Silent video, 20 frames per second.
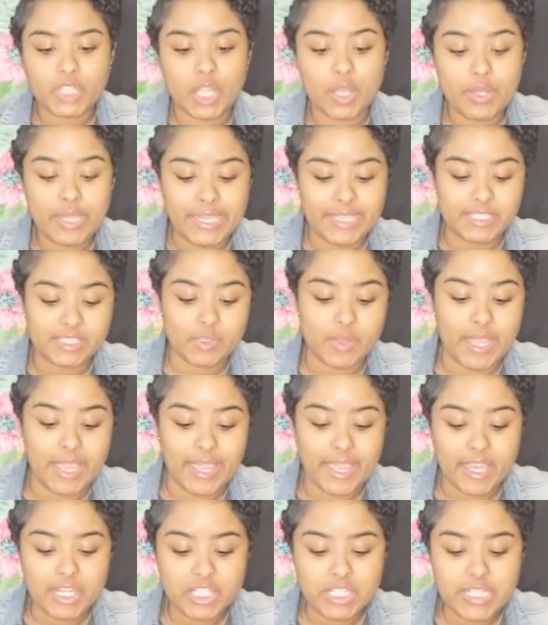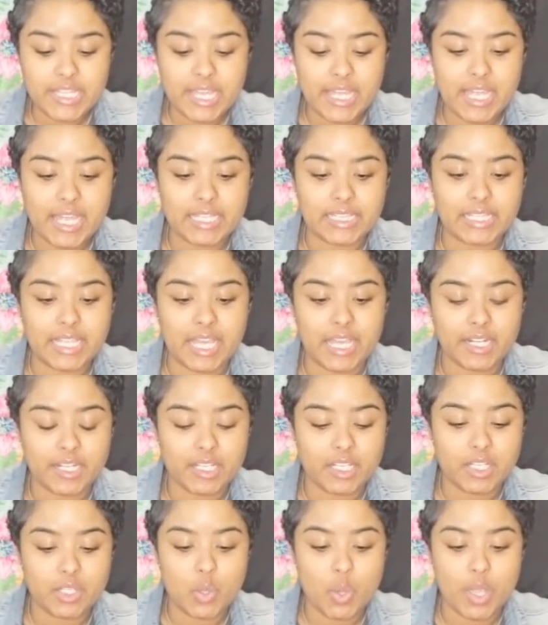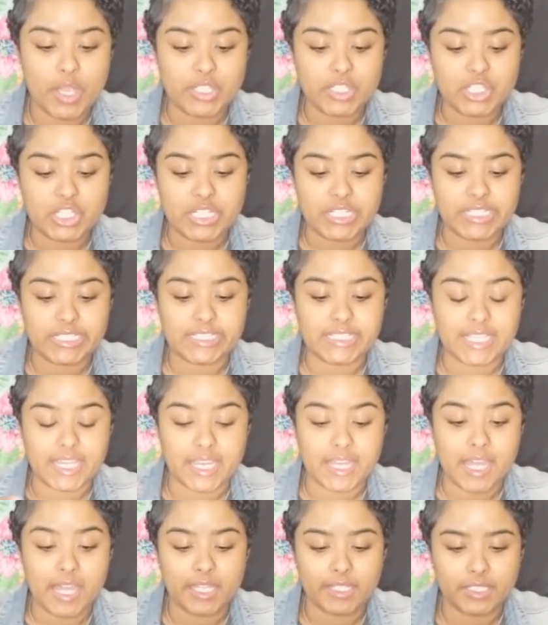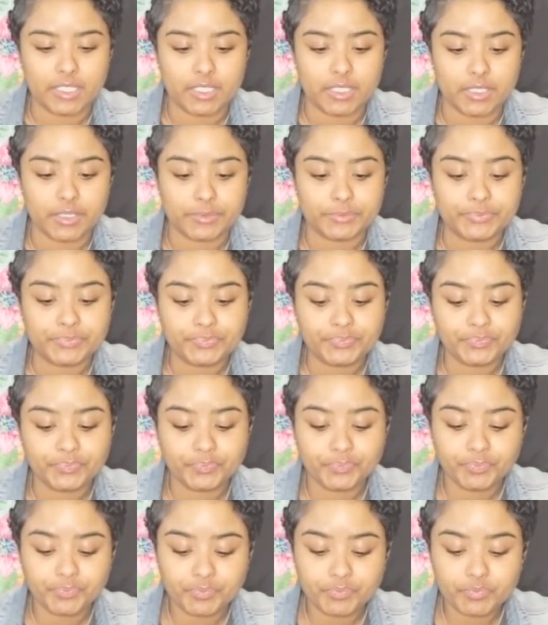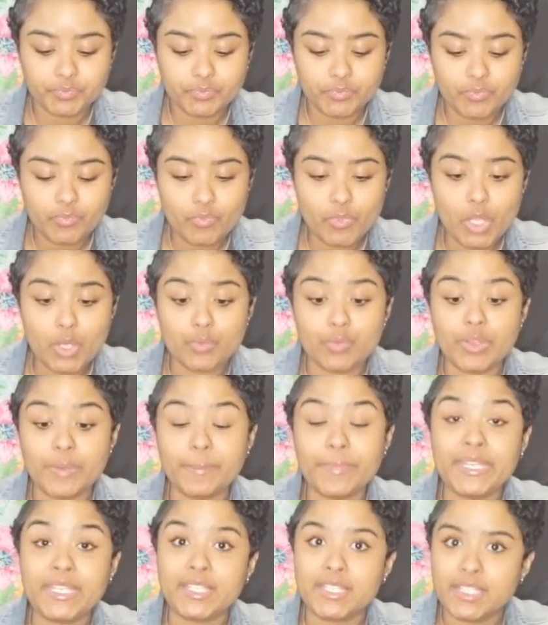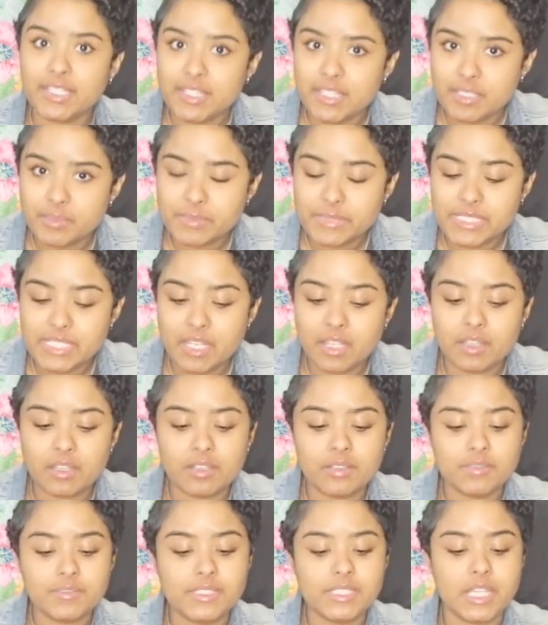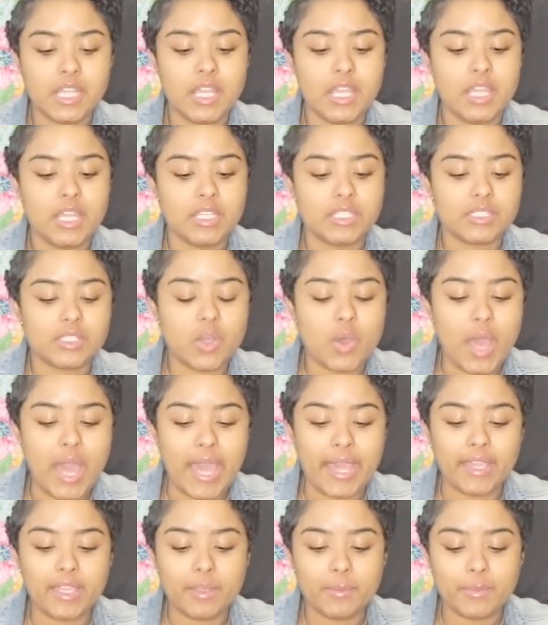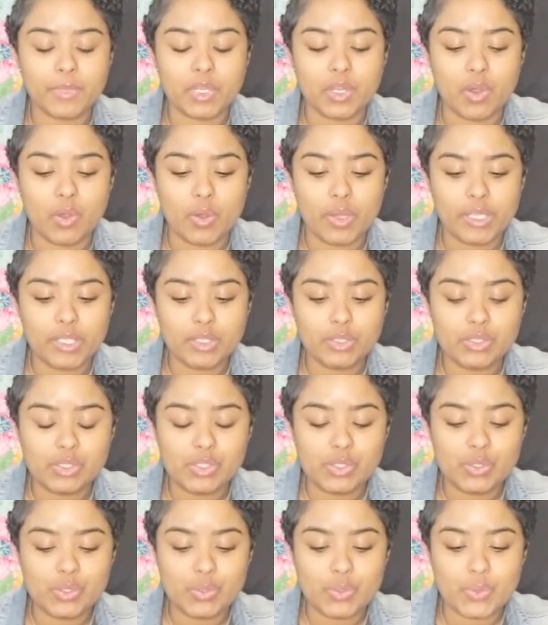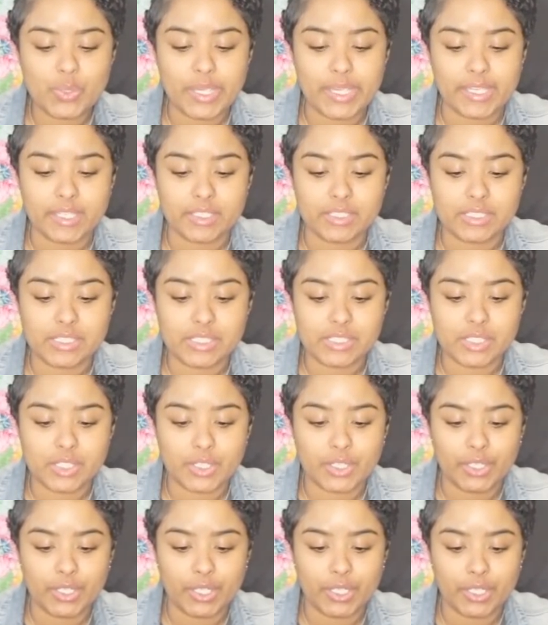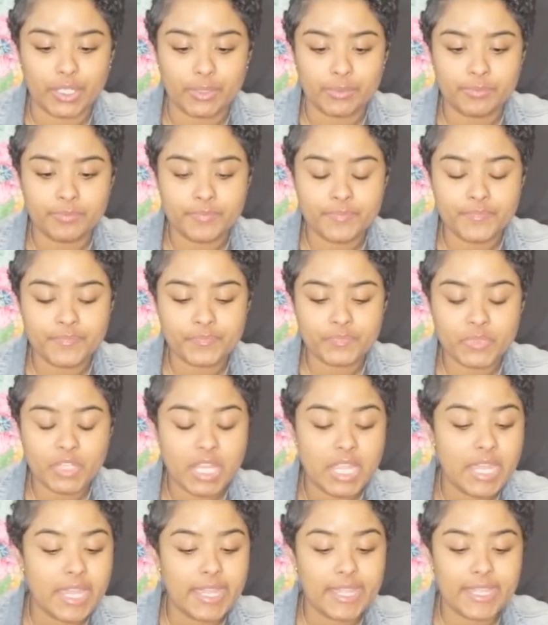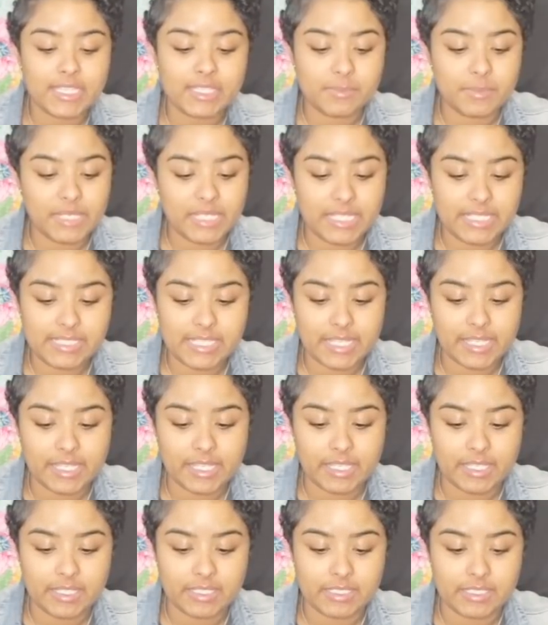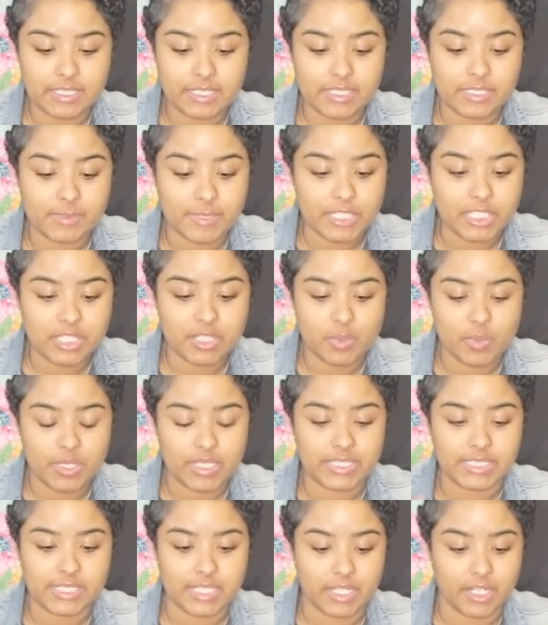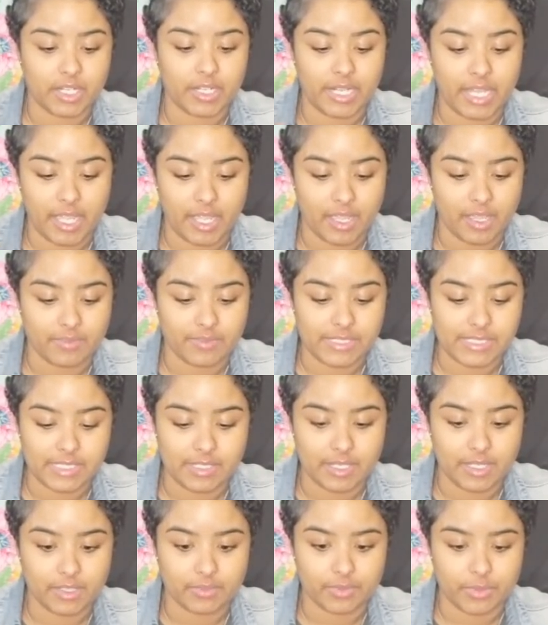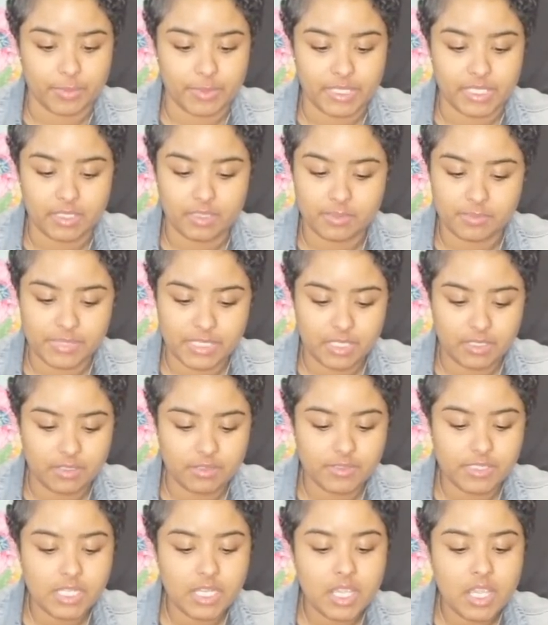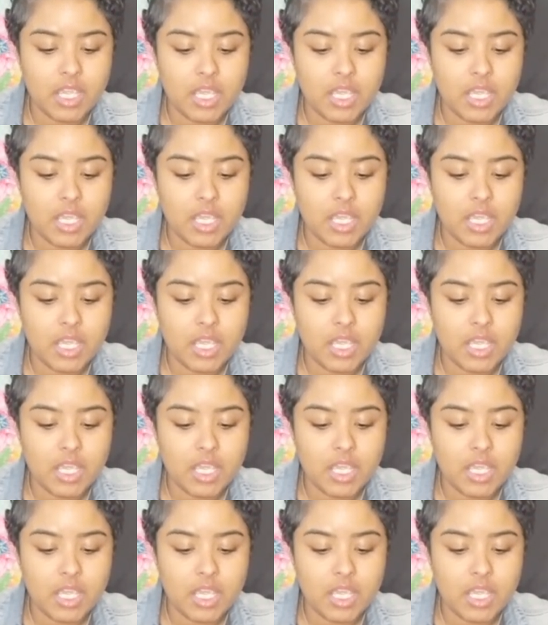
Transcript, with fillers: Okay, so I actually got a lot of questions that kind of repeated themselves. So I am going to answer as many as I can, especially the ones that are not obviously like repeating themselves.